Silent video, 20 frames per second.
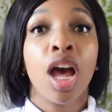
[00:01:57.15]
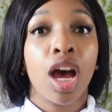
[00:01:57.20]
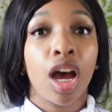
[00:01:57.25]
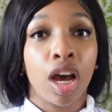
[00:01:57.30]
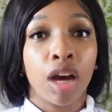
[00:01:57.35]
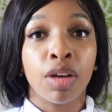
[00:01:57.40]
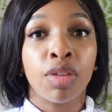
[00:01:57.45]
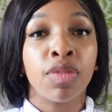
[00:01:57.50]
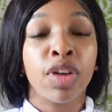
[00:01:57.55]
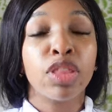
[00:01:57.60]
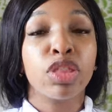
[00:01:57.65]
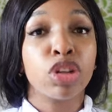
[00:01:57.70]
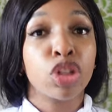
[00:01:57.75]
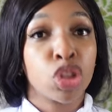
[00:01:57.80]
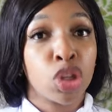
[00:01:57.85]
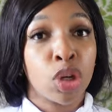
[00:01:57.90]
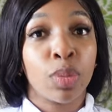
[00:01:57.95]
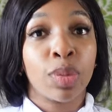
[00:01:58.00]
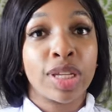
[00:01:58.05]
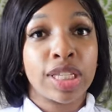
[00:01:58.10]
of the
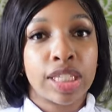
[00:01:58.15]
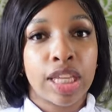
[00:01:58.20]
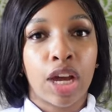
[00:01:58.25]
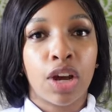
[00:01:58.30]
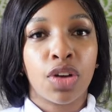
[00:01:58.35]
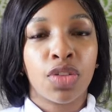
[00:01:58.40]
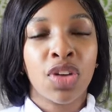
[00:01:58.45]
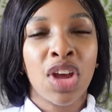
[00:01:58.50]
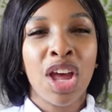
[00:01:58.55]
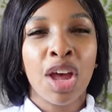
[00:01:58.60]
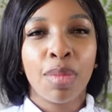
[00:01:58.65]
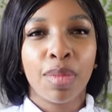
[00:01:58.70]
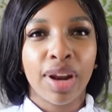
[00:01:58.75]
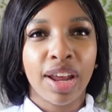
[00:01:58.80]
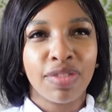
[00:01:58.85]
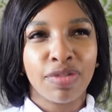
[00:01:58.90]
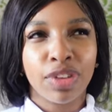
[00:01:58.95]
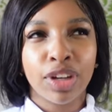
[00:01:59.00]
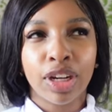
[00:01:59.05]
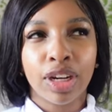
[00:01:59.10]
trip itself but i
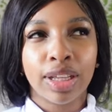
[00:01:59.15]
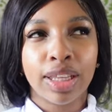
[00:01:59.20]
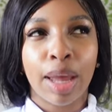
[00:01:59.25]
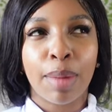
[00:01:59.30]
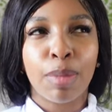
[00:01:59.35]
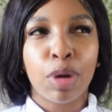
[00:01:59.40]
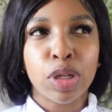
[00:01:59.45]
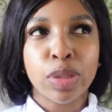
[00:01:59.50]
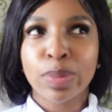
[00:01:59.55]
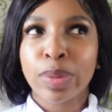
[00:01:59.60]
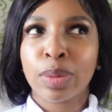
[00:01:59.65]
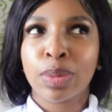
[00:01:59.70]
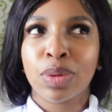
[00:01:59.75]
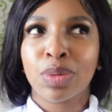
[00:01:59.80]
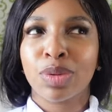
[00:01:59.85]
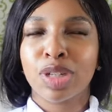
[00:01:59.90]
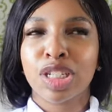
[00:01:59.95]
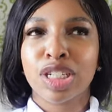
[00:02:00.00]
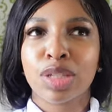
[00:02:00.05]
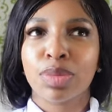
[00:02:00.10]
figured that most people
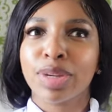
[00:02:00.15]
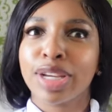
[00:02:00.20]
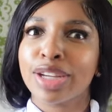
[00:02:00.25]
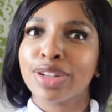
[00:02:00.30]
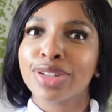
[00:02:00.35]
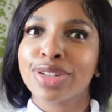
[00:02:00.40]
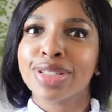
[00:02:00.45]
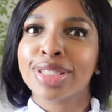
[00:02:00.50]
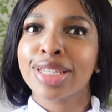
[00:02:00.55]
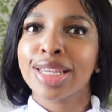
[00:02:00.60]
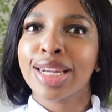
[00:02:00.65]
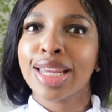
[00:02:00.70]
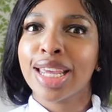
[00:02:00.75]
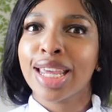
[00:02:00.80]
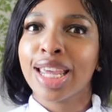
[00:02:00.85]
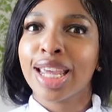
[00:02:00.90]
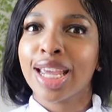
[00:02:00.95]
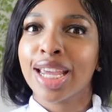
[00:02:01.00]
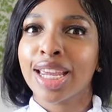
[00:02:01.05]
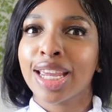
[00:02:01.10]
would just be interested
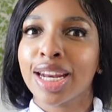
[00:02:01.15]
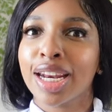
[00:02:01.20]
in